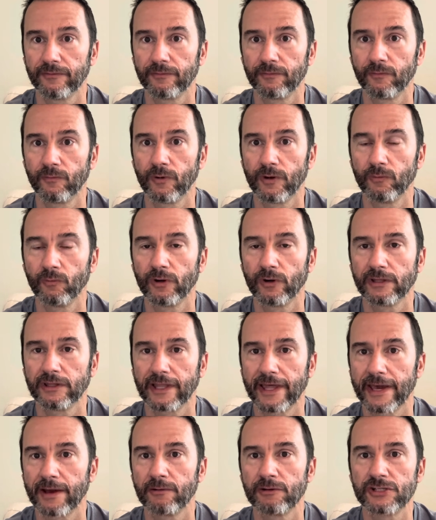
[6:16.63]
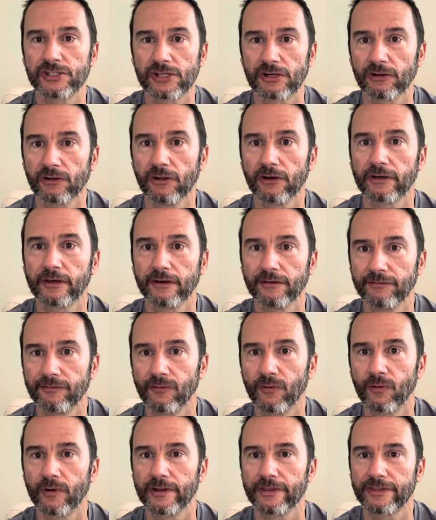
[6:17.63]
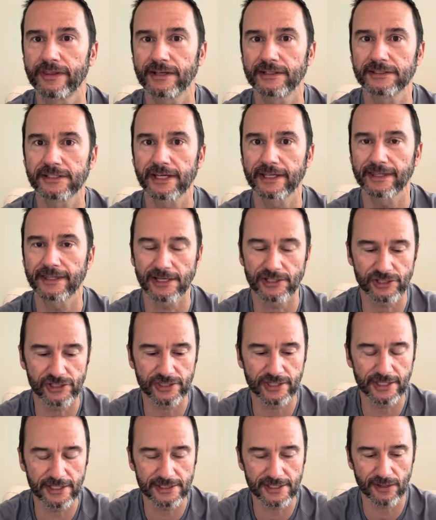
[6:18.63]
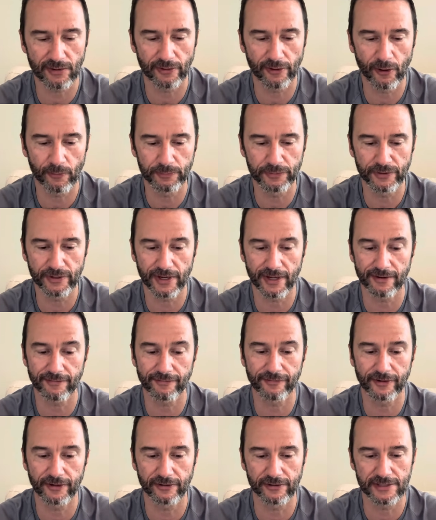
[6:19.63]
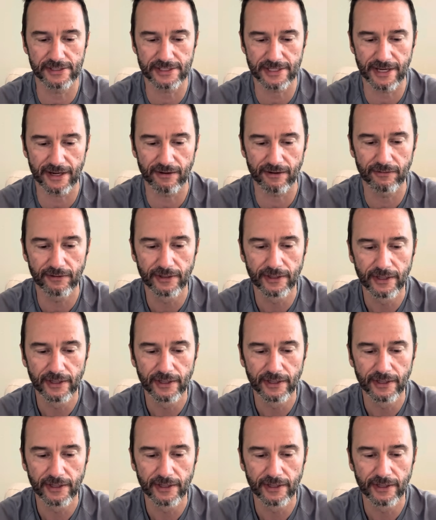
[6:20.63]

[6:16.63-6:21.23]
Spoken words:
what language they're looking for and things like that. Just things that'll help you kind of figure this out.